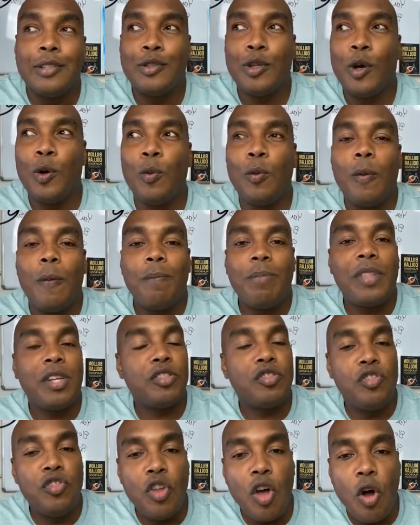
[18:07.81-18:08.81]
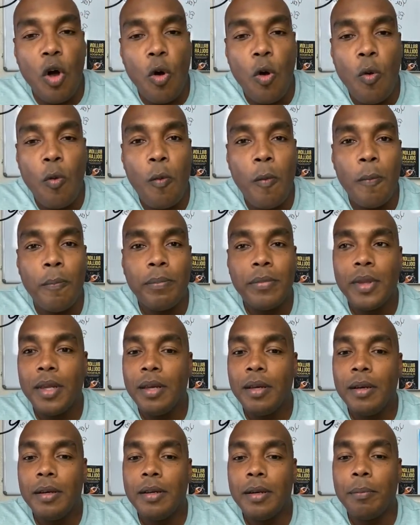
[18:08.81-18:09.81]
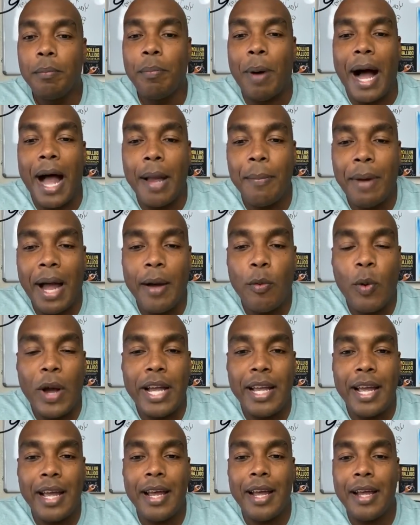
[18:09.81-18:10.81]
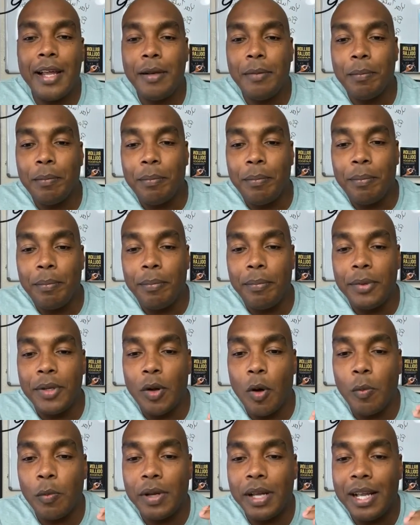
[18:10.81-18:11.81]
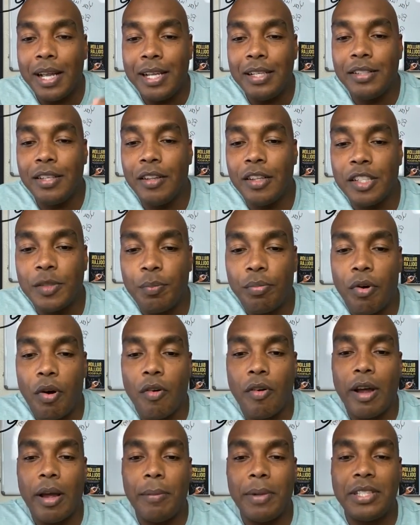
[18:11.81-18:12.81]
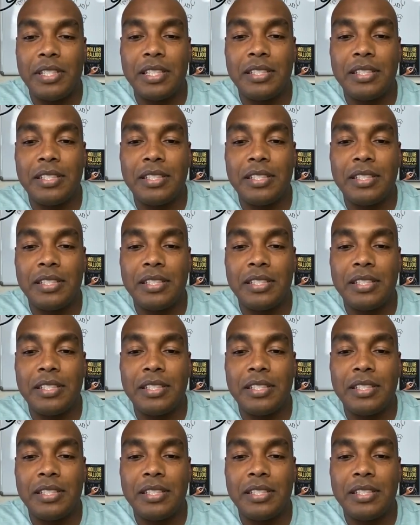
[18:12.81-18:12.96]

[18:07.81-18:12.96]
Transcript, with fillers: So there's no buy my way in, you know, into this program.